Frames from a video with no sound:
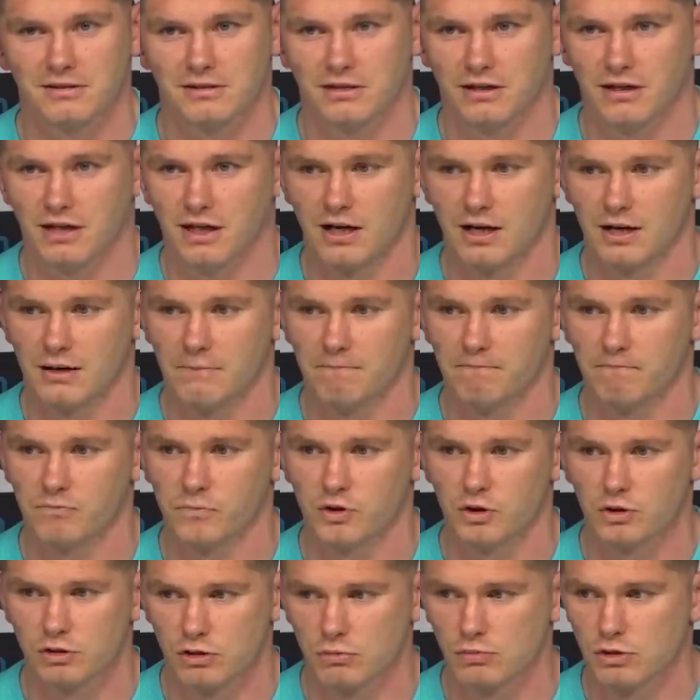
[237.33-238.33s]

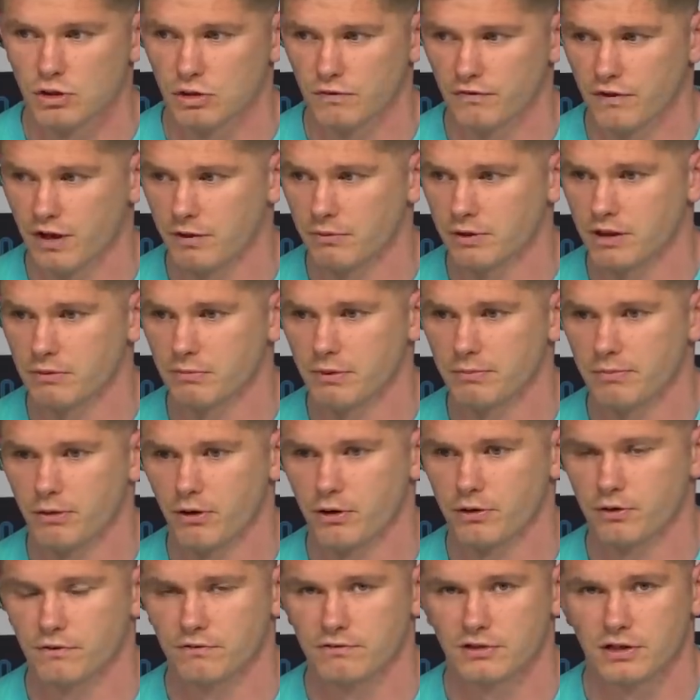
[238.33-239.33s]
There's some stuff that we can be
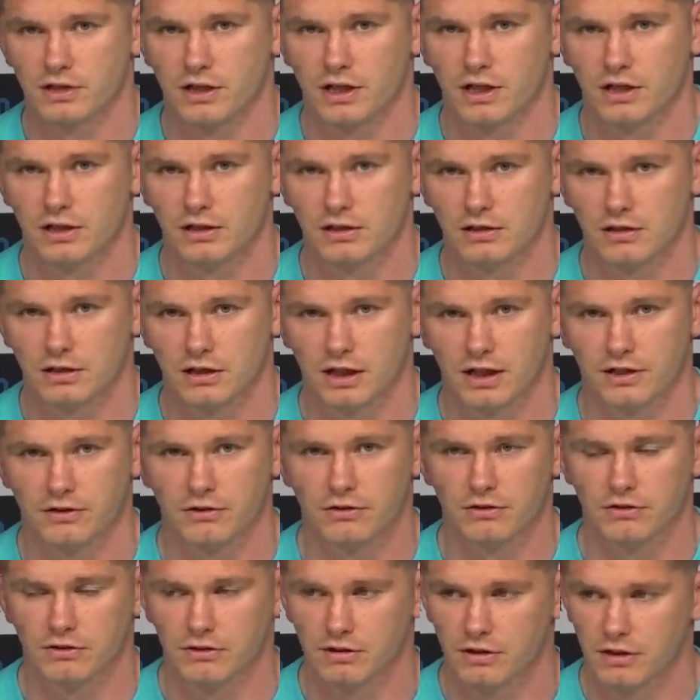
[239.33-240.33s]
proud of today,
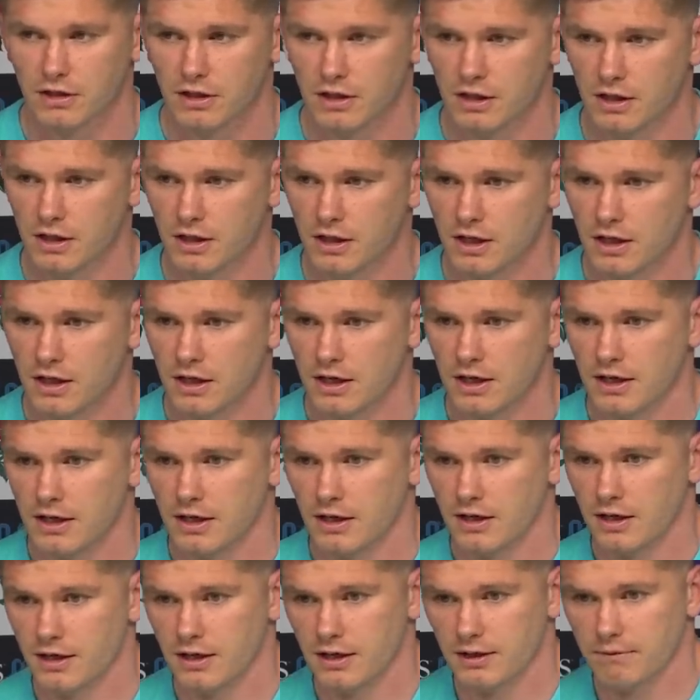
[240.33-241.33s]
and
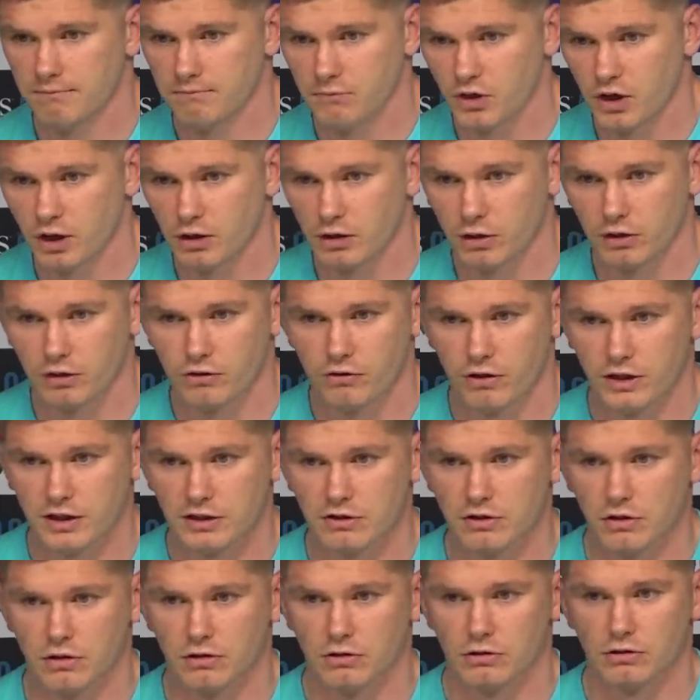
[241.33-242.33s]
a lot of credit's got to